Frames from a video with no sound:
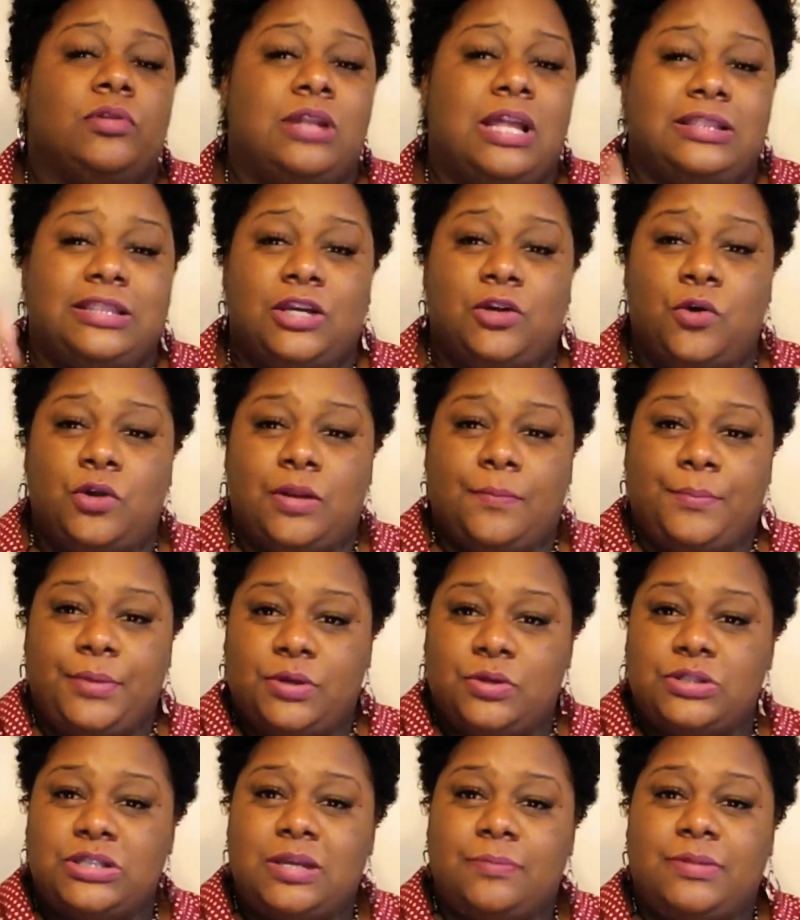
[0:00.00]
Like they're going to
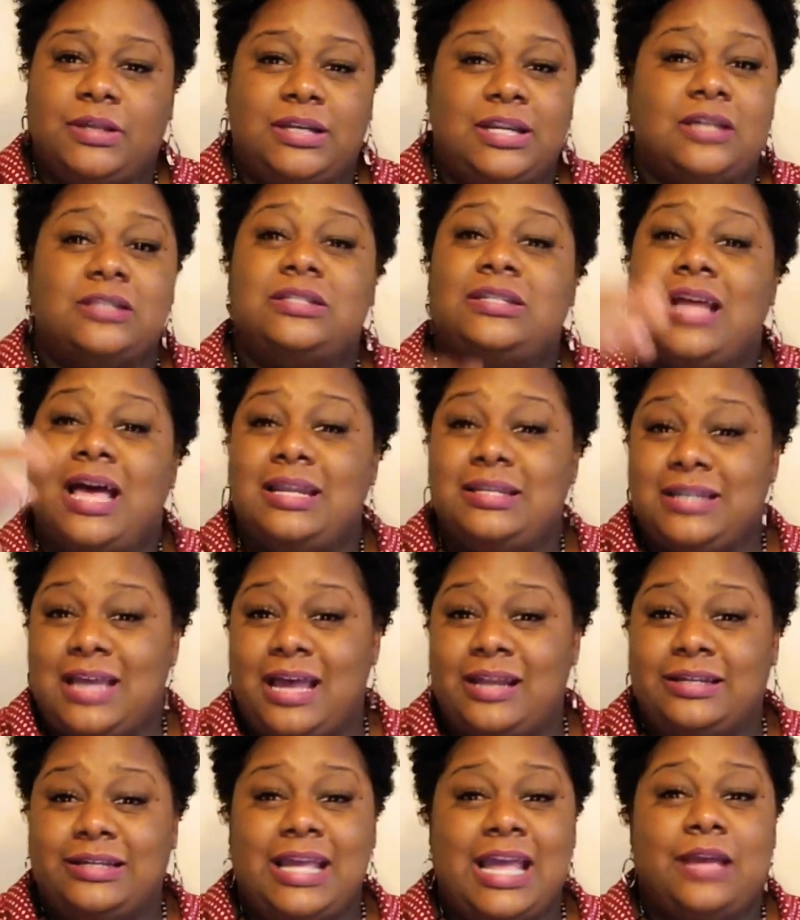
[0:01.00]
build something else. Not
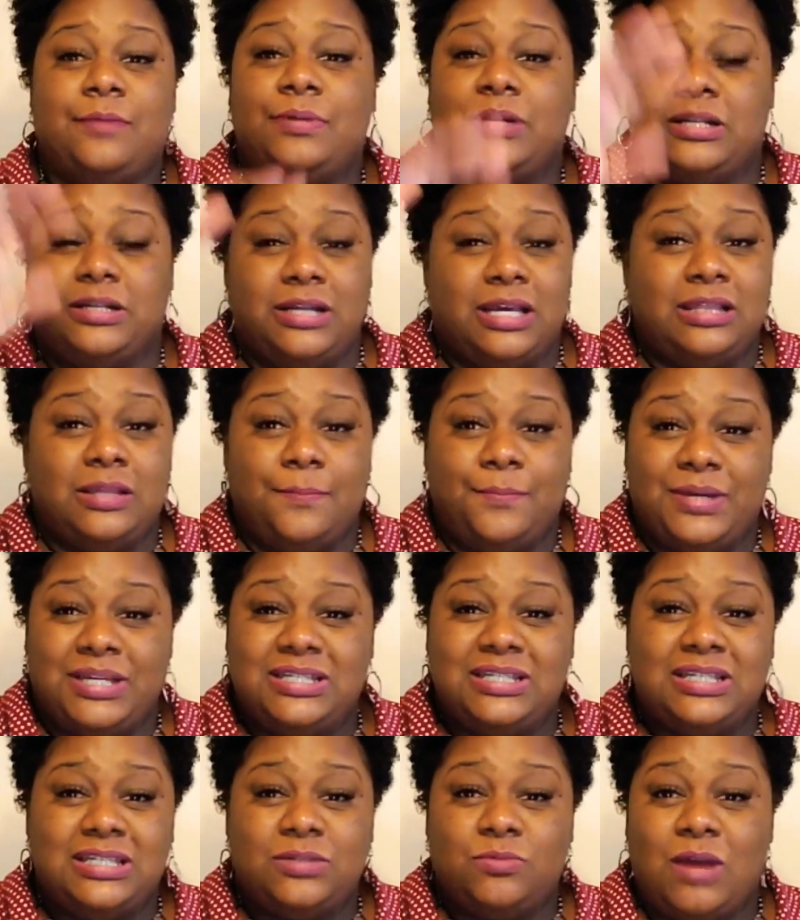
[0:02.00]
Donna K, but another
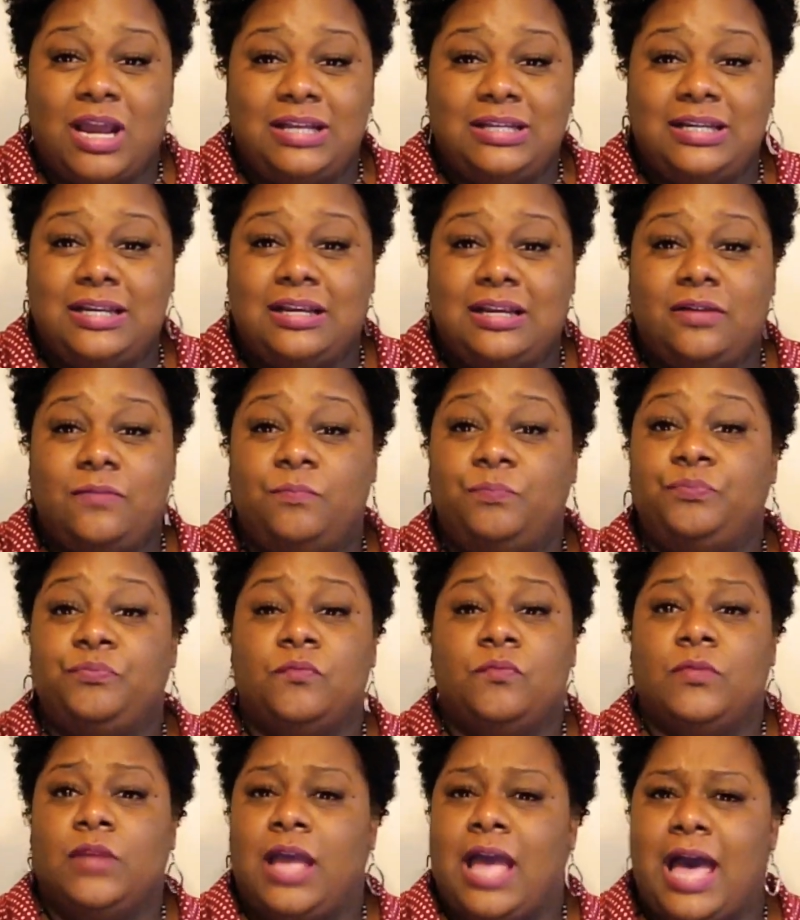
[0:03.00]
business right there.
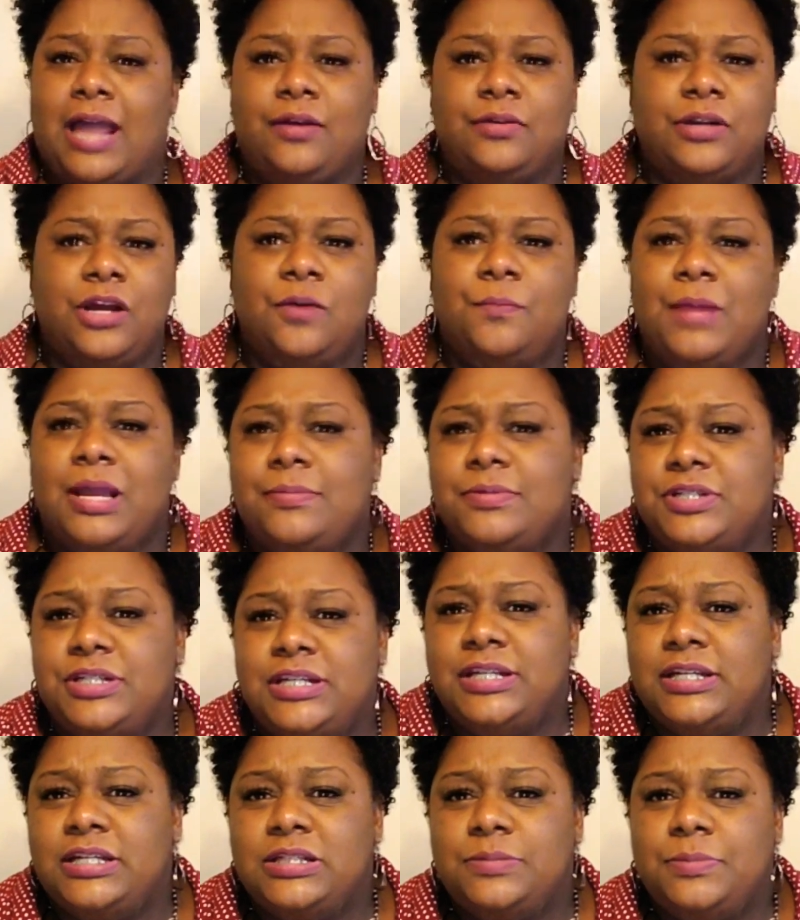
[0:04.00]
I don't know. Maybe
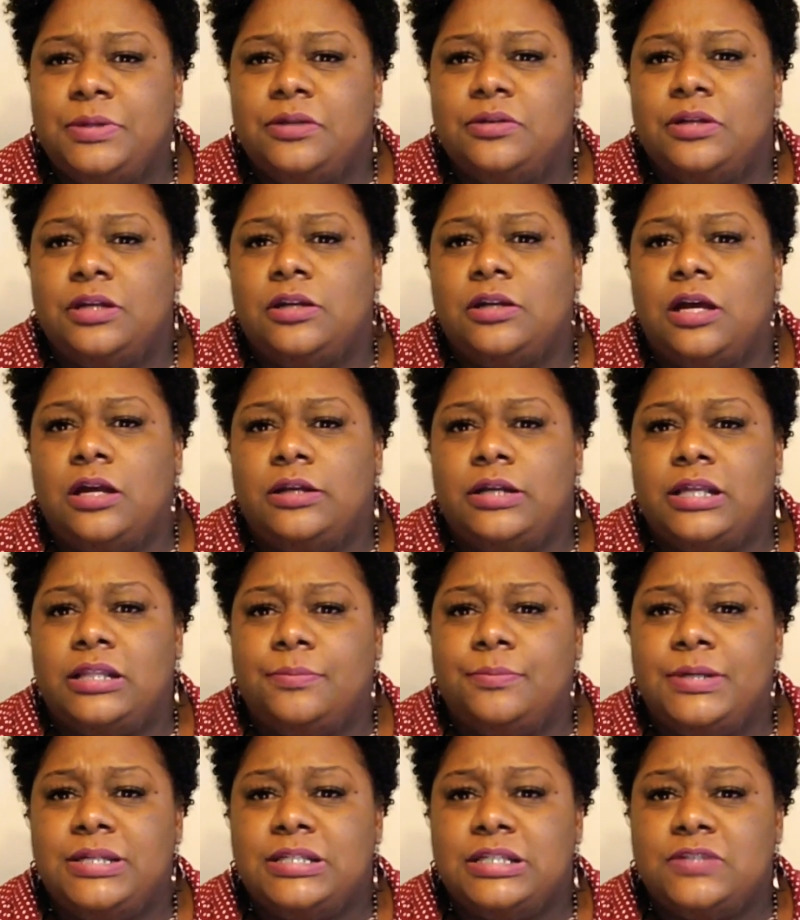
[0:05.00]
she is building
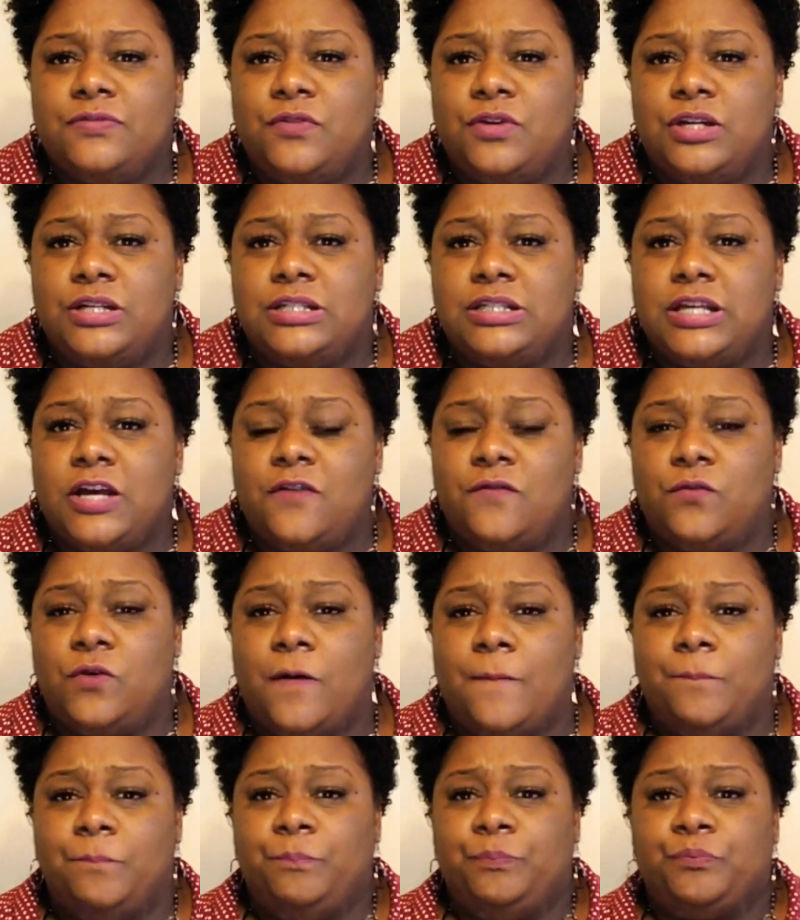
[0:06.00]
another business for herself
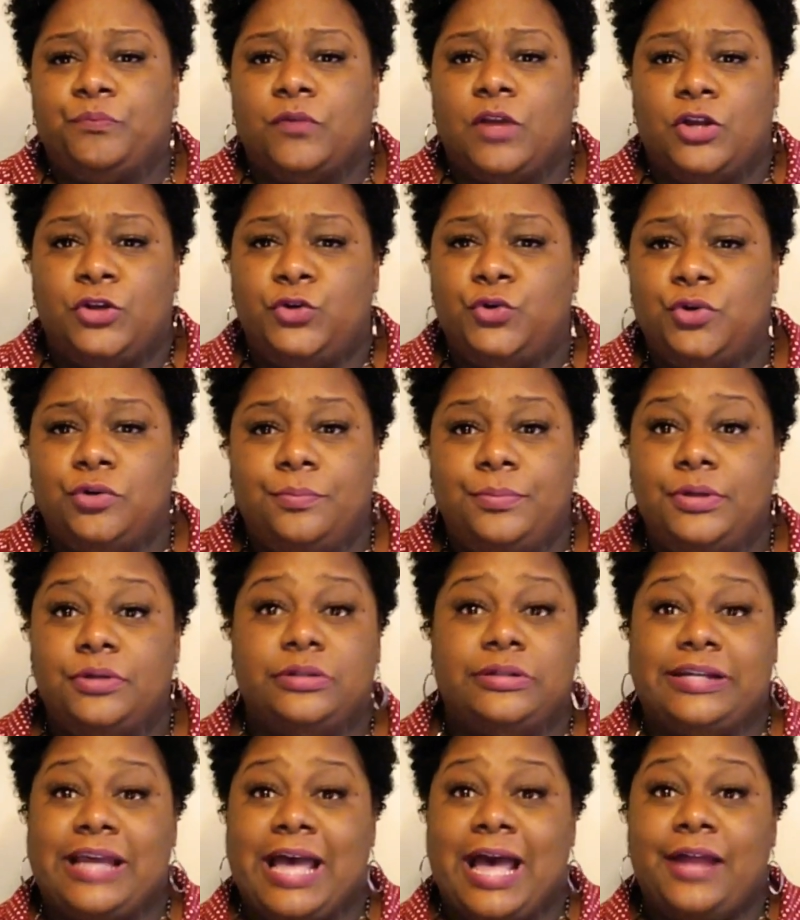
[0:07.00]
or a newer
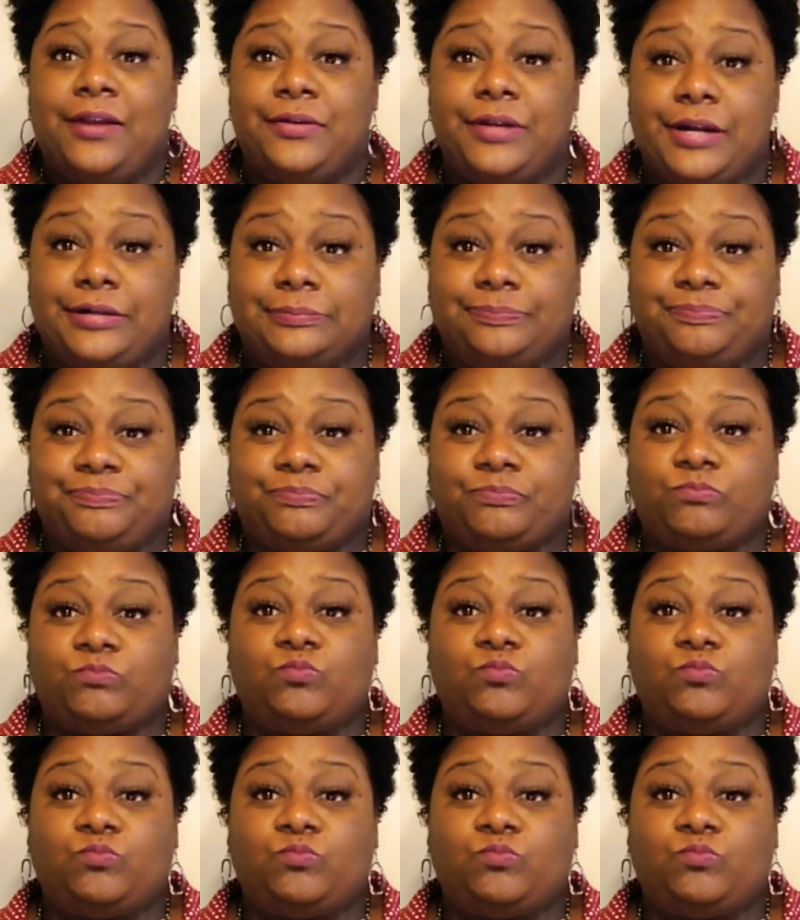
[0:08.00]
building. I don't know.